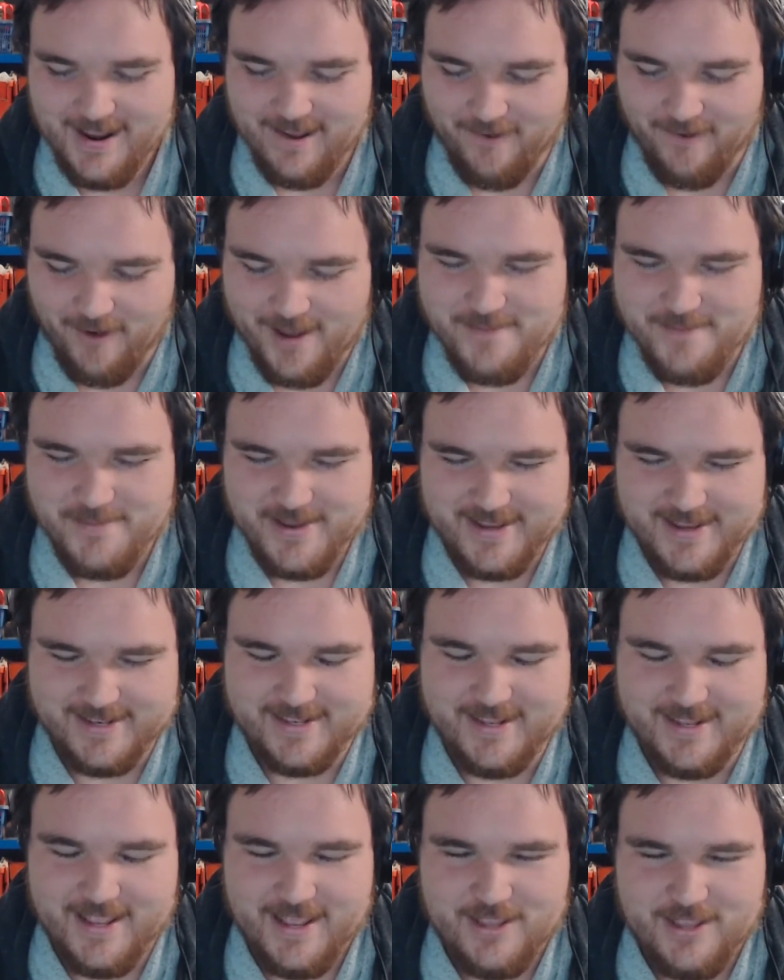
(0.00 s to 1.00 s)
I
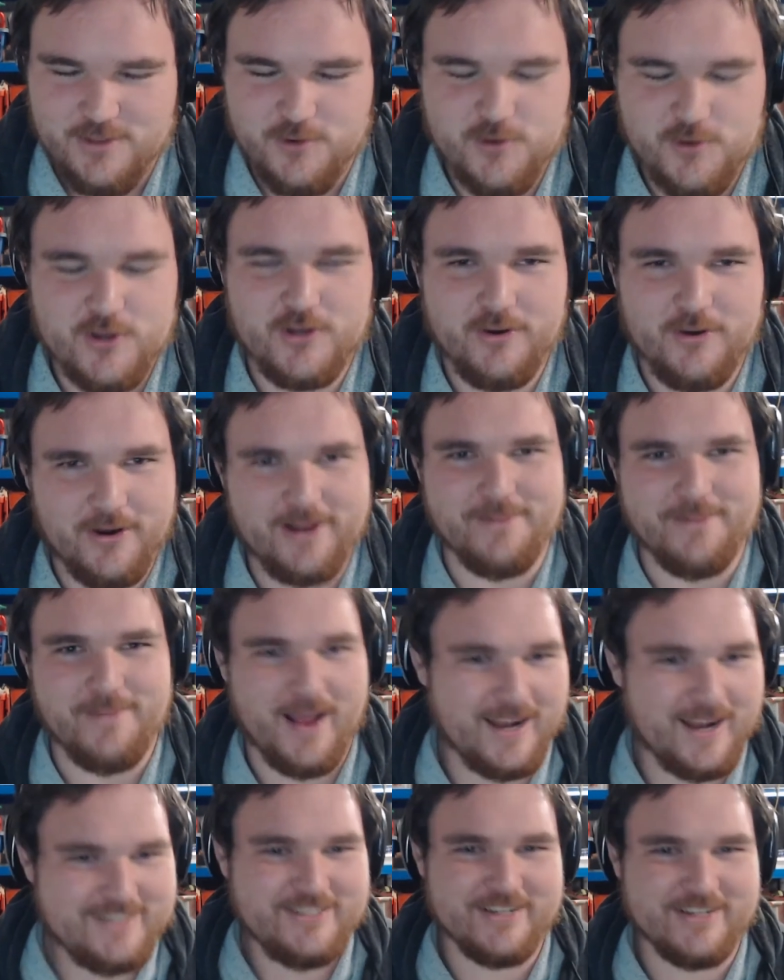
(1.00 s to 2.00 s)
mean, you cannot
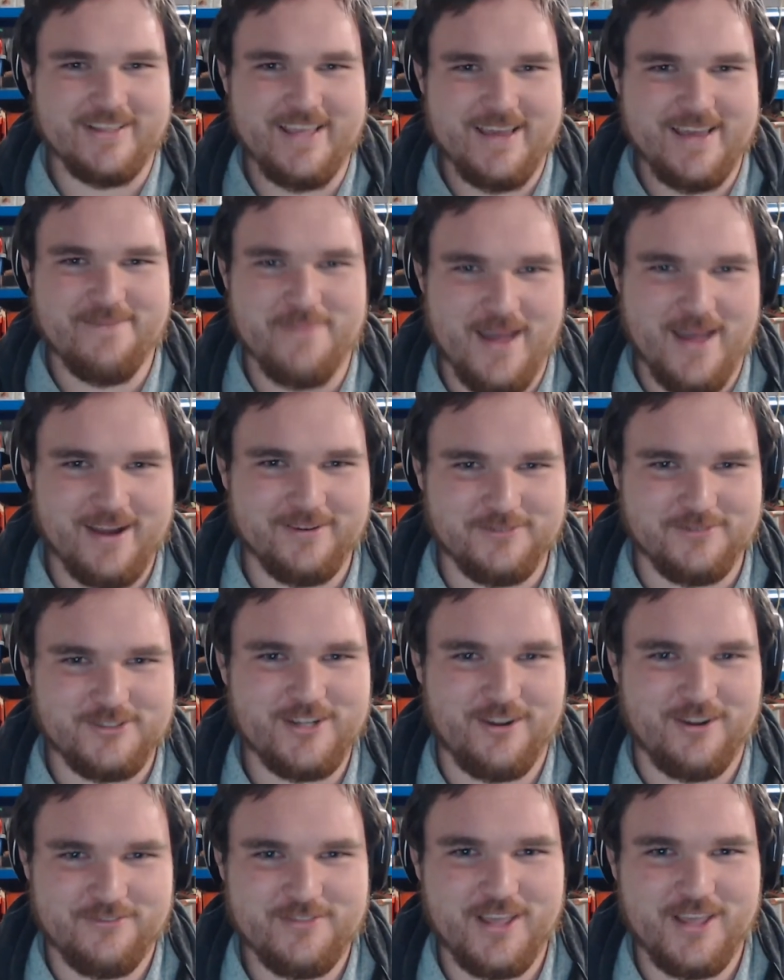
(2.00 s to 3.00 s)
imagine the amount of
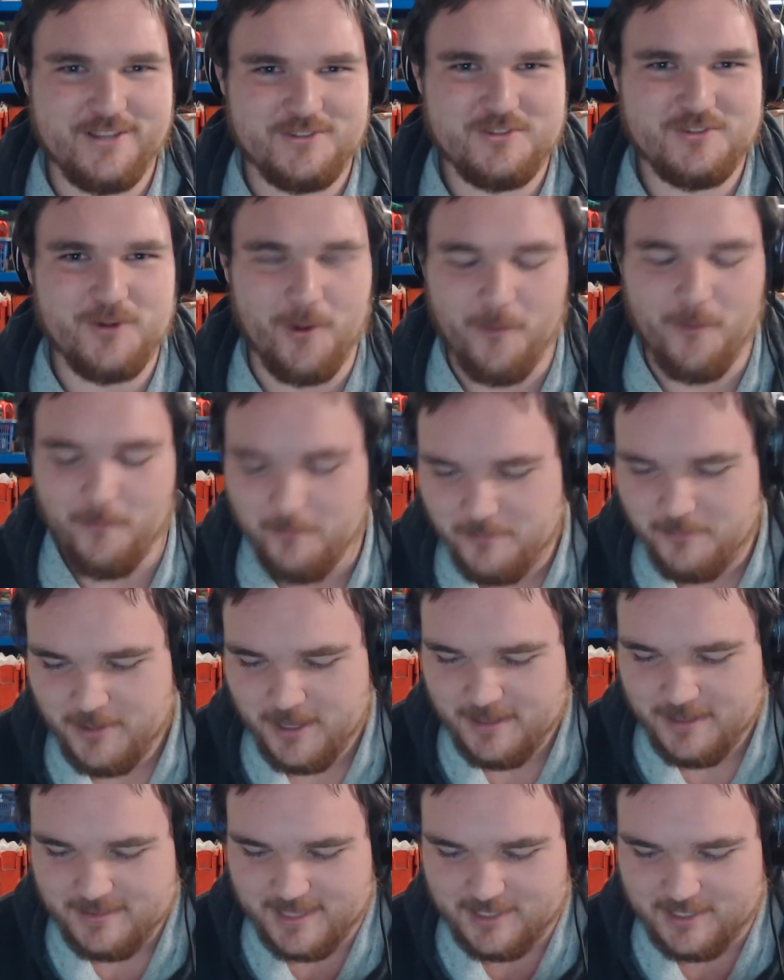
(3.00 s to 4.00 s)
stuff they stole.
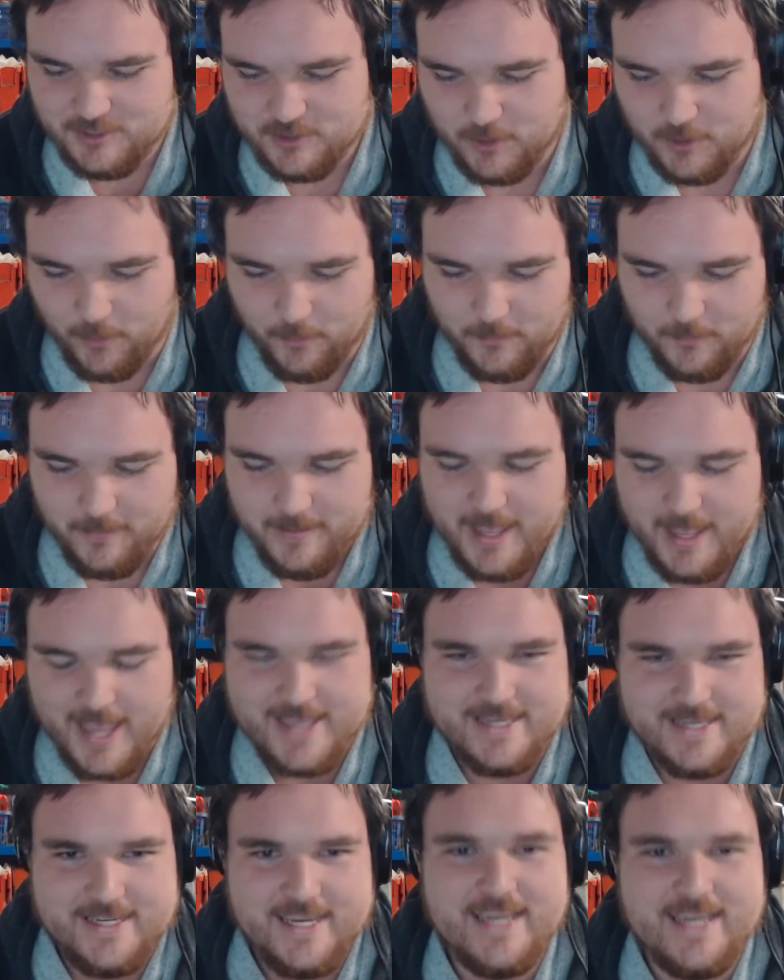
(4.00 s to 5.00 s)
They stole a
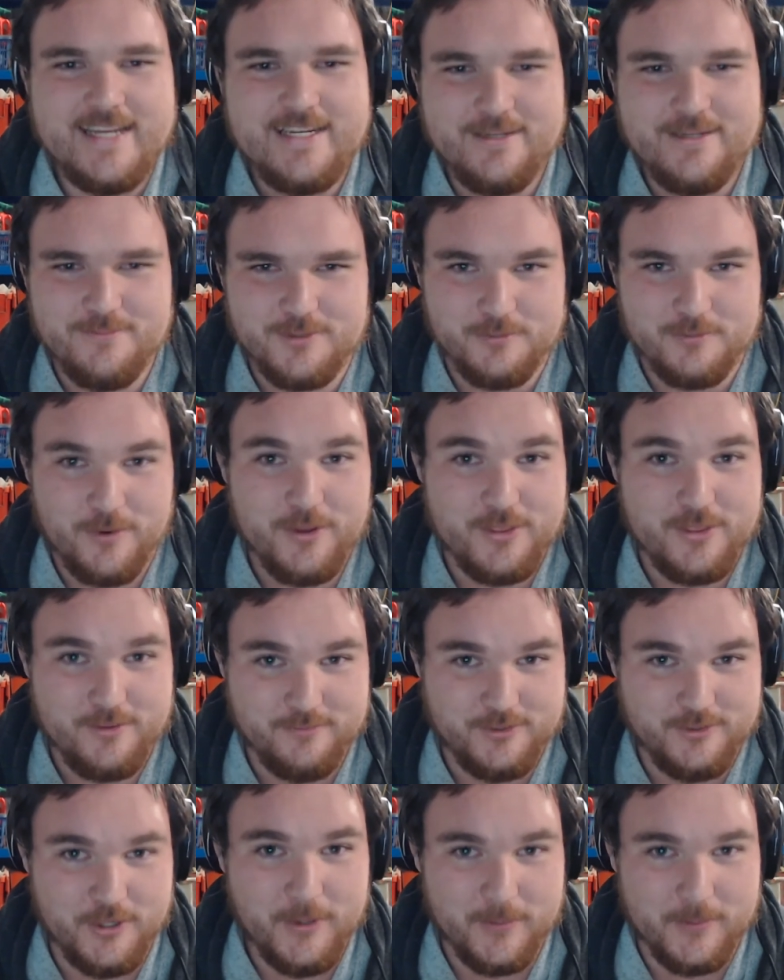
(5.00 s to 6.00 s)
kingdom's worth of
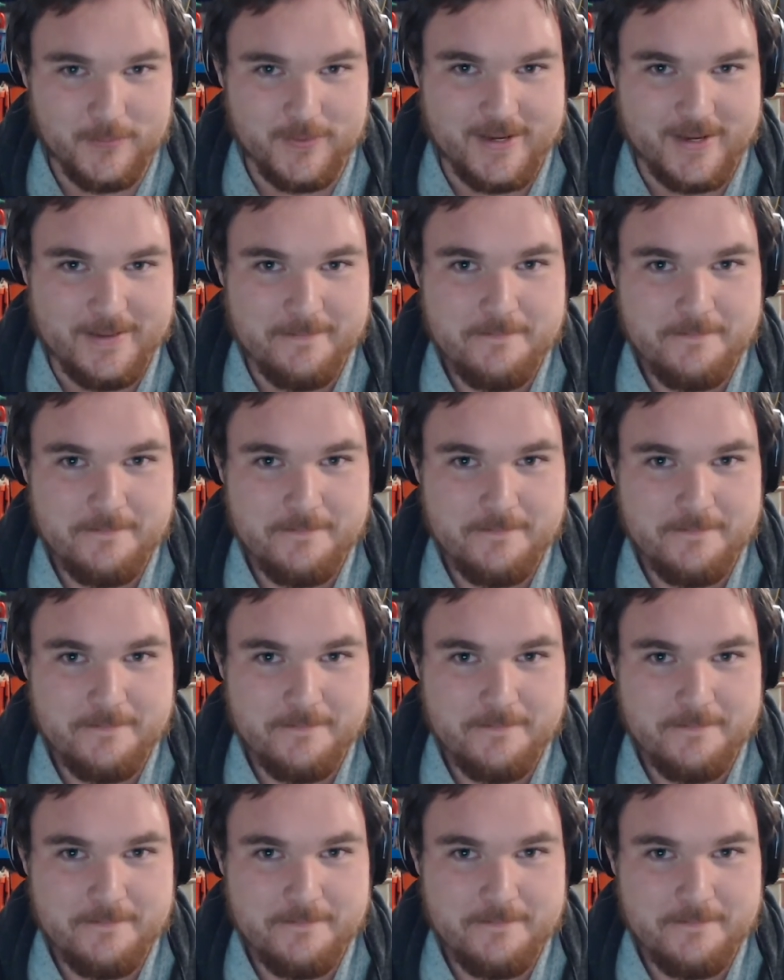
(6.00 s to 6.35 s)
jewelry.